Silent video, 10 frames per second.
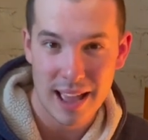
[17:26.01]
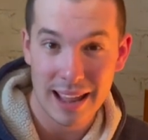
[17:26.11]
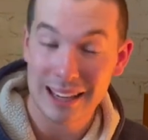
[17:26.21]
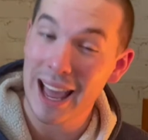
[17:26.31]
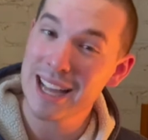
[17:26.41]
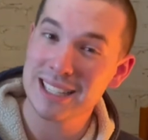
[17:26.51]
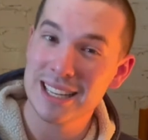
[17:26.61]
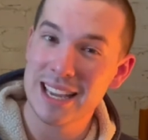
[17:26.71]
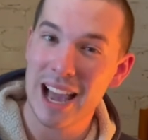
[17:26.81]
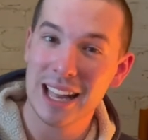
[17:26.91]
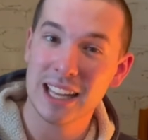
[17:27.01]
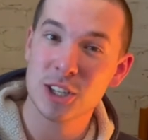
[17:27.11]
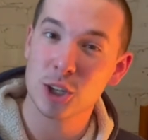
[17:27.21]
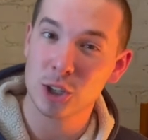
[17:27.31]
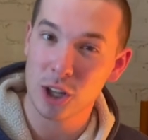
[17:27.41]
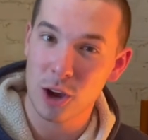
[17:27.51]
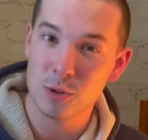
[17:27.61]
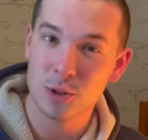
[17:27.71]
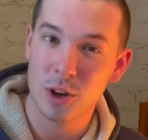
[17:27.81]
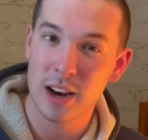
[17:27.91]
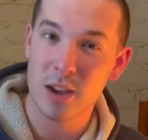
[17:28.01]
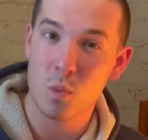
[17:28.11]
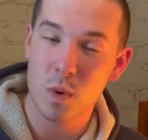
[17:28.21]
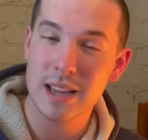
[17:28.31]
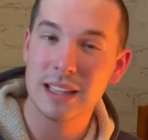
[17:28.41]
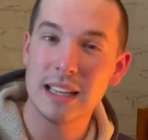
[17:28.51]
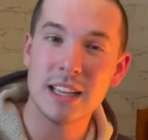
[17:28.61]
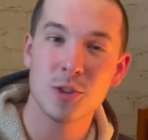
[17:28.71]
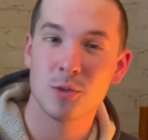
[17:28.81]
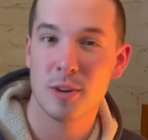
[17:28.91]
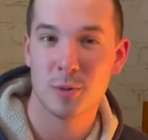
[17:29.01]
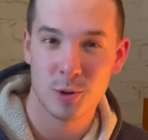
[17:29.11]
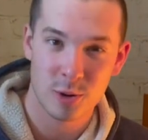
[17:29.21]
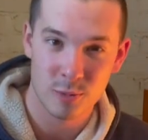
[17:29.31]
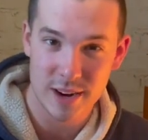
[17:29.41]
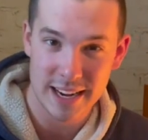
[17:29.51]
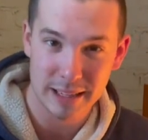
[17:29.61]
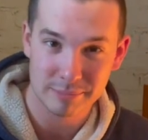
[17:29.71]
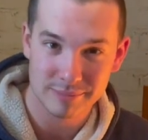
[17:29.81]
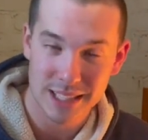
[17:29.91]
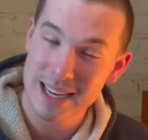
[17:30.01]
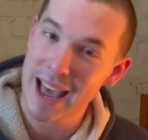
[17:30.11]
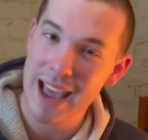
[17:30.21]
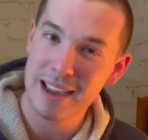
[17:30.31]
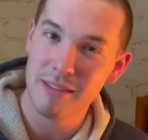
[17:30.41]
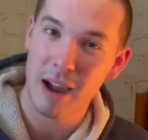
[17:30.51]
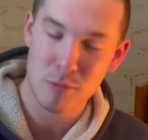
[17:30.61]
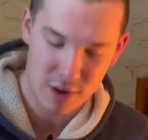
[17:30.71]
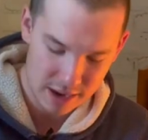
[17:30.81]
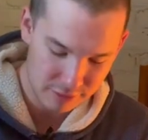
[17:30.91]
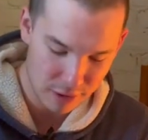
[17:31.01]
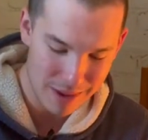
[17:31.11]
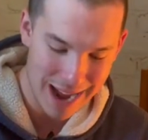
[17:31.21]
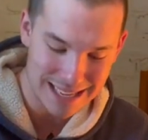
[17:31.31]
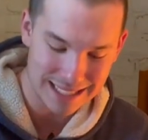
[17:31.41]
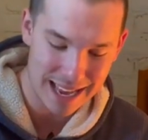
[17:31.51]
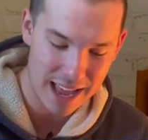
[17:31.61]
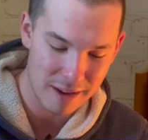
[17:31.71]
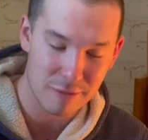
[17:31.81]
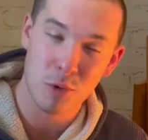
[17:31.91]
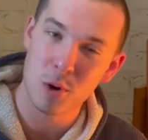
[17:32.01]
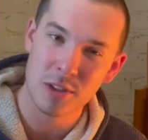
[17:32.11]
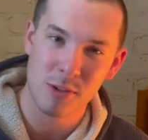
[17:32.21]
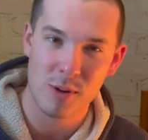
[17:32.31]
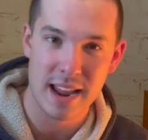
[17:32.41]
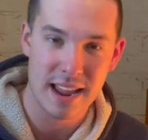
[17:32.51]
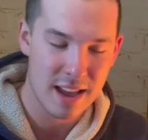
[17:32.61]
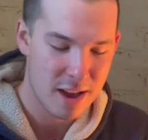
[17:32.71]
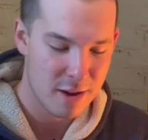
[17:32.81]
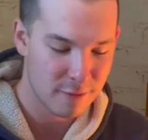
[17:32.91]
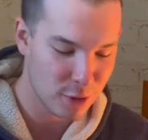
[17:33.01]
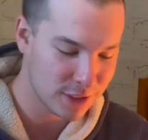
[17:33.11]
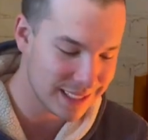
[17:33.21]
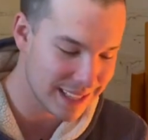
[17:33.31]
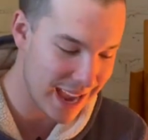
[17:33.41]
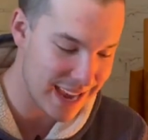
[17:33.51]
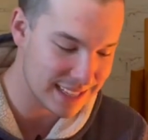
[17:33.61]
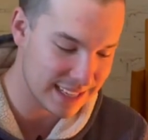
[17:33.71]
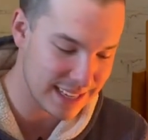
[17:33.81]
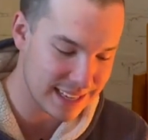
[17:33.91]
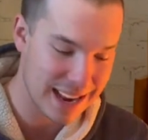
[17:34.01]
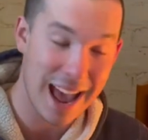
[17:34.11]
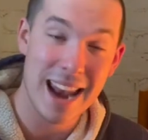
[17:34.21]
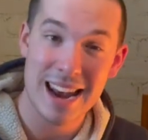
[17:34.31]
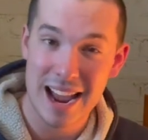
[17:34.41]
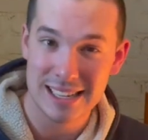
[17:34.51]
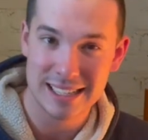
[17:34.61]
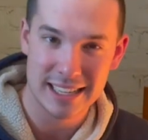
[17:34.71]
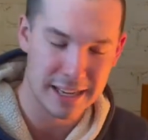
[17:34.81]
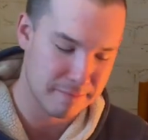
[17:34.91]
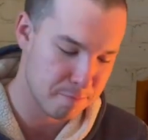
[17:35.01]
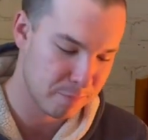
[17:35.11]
And lastly, I like to close on a weekly scriptural reading. Today, I'm reading from Isaiah 43, verses 18 and 19.